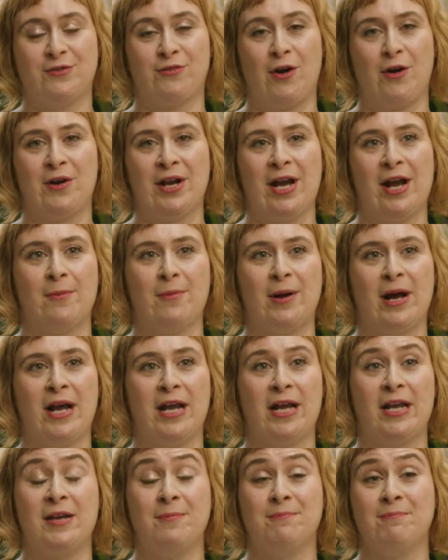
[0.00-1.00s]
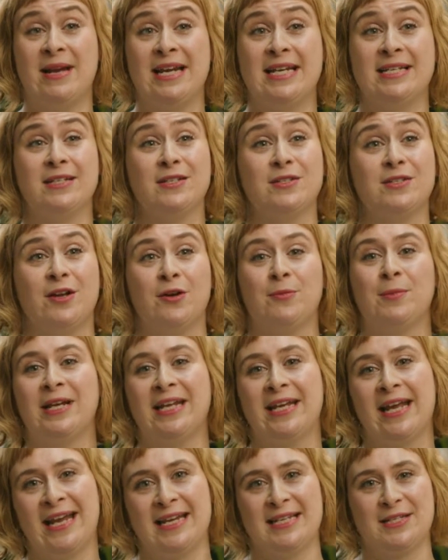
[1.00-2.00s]
growing up I made so
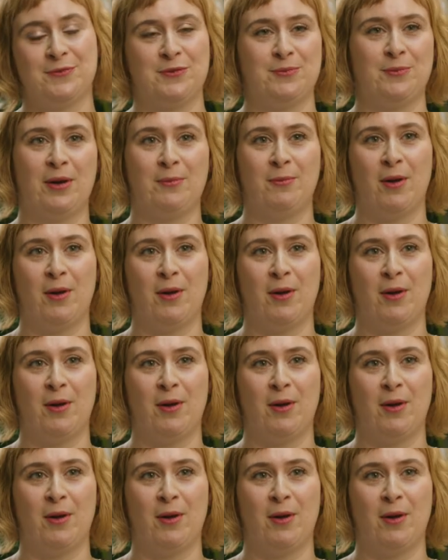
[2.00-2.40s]
many cakes with my